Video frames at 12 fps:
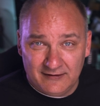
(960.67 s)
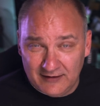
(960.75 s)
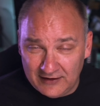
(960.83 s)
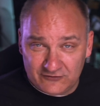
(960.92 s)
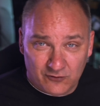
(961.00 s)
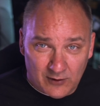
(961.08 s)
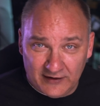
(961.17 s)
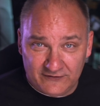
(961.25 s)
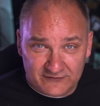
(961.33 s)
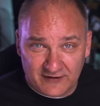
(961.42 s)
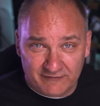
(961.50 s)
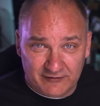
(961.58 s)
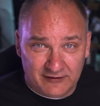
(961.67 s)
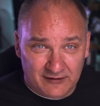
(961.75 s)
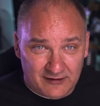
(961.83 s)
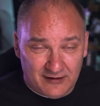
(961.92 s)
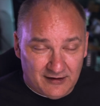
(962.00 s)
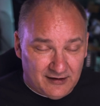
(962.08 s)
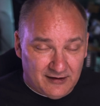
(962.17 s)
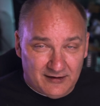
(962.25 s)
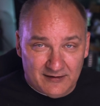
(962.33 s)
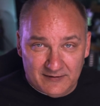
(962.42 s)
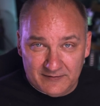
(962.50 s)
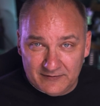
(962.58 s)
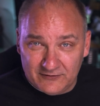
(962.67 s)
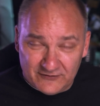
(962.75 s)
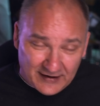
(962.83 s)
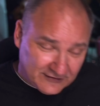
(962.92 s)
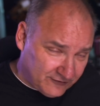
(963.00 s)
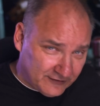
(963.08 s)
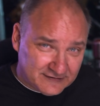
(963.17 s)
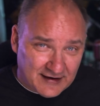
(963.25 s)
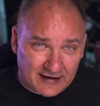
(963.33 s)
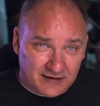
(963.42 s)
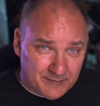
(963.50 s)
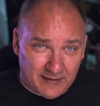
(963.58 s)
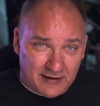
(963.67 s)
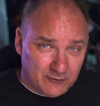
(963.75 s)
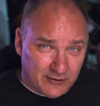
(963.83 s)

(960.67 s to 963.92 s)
at 27. There's an excellent documentary